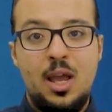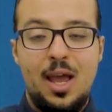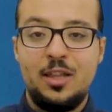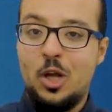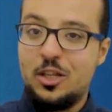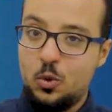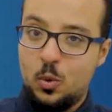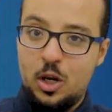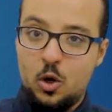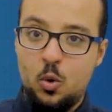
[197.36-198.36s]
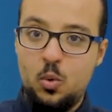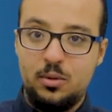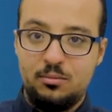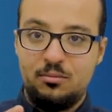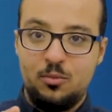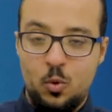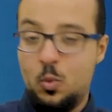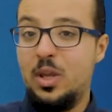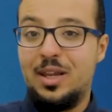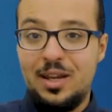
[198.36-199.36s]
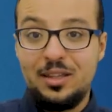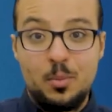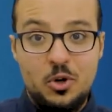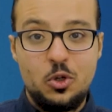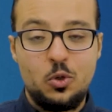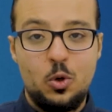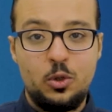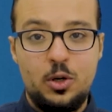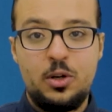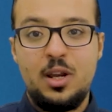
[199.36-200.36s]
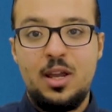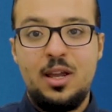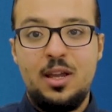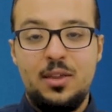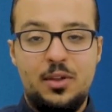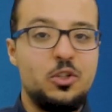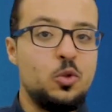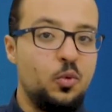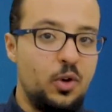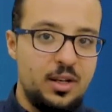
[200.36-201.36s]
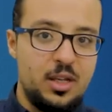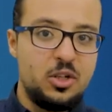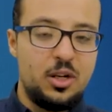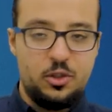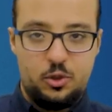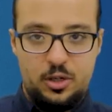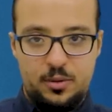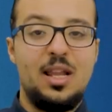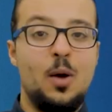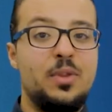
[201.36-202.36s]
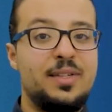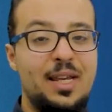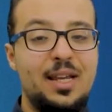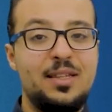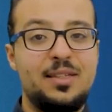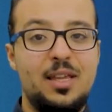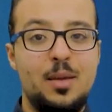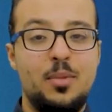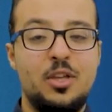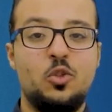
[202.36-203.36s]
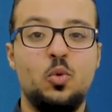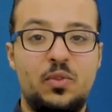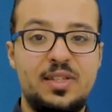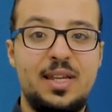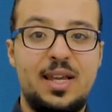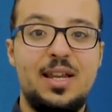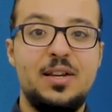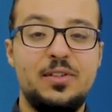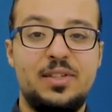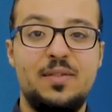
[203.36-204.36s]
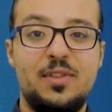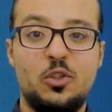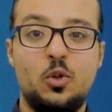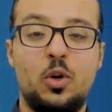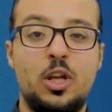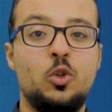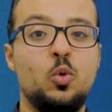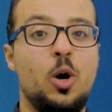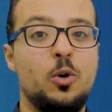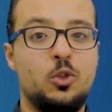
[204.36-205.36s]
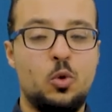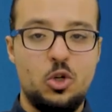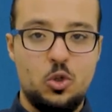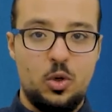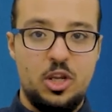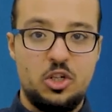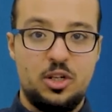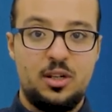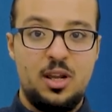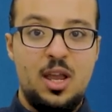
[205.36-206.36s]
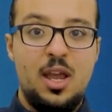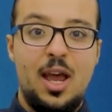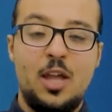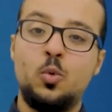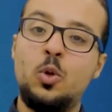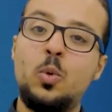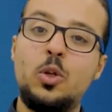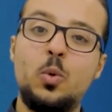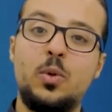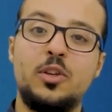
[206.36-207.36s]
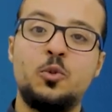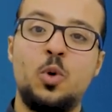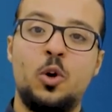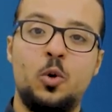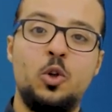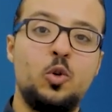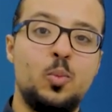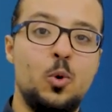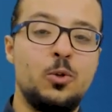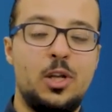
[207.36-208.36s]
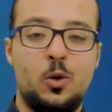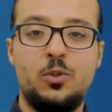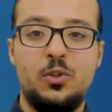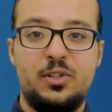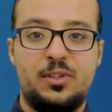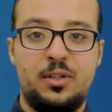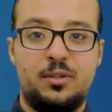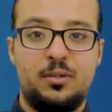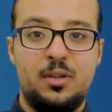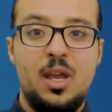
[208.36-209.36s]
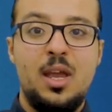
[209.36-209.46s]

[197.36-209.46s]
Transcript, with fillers: And as you will know, when we create a purchase order, there is no financial entry. Now, the second step is to physically receive the stock into our storage location. And when we do this, we are going to post a goods receipt.